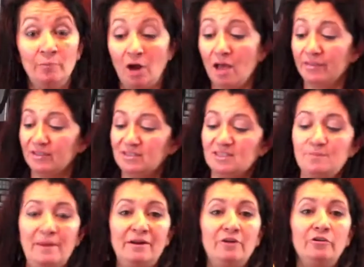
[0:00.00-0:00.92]
broth. This is
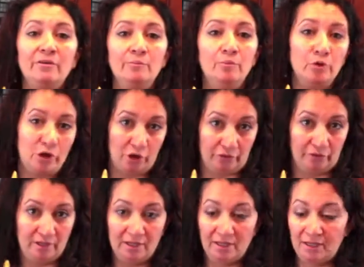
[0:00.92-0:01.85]
better than bouillon.
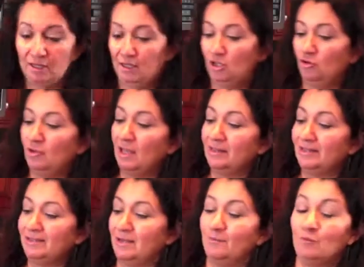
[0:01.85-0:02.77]
You can get
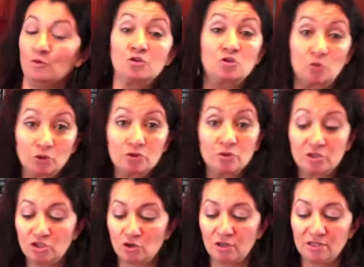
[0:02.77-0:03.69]
this at most grocery
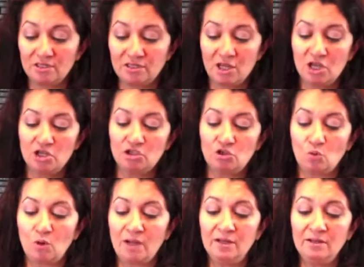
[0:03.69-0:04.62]
stores. So
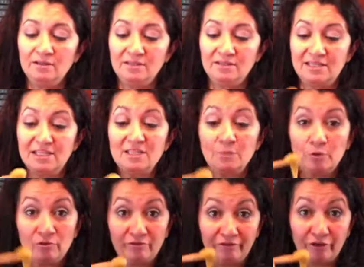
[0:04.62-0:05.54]
1
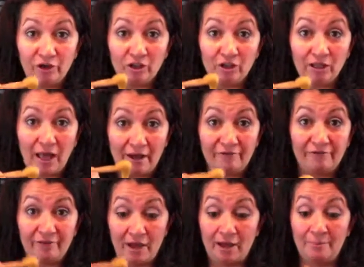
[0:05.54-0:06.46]
teaspoonful of
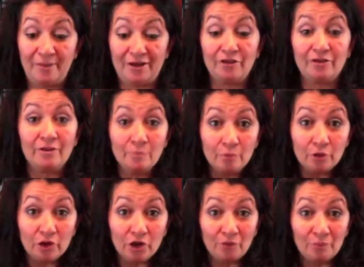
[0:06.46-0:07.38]
better than
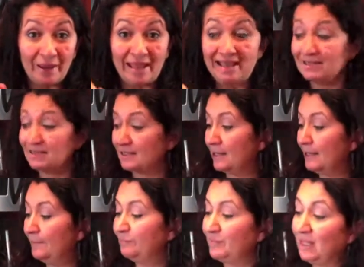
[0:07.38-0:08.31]
bouillon paste
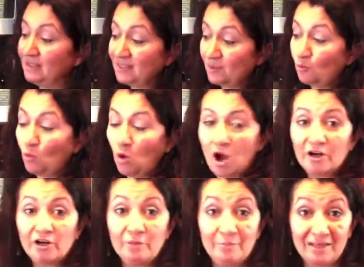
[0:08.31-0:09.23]
and some
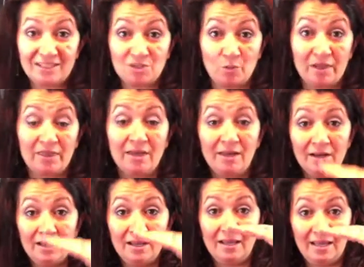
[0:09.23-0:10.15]
water mixed with it
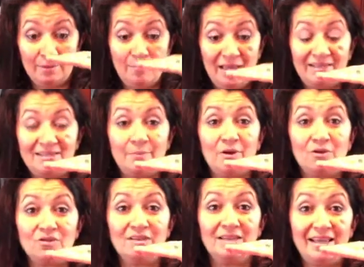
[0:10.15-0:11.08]
makes
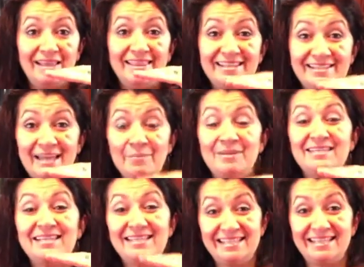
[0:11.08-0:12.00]
about the same as
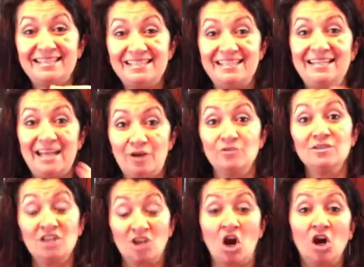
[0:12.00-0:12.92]
a
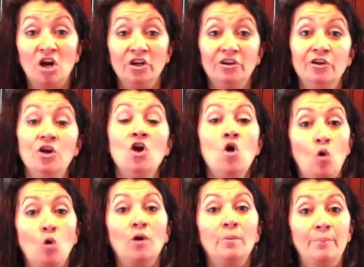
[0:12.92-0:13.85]
16-ounce carton
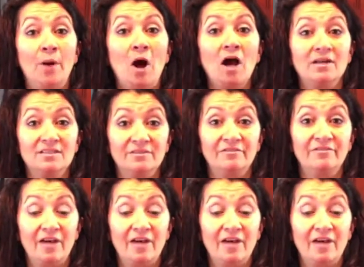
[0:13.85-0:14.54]
or box of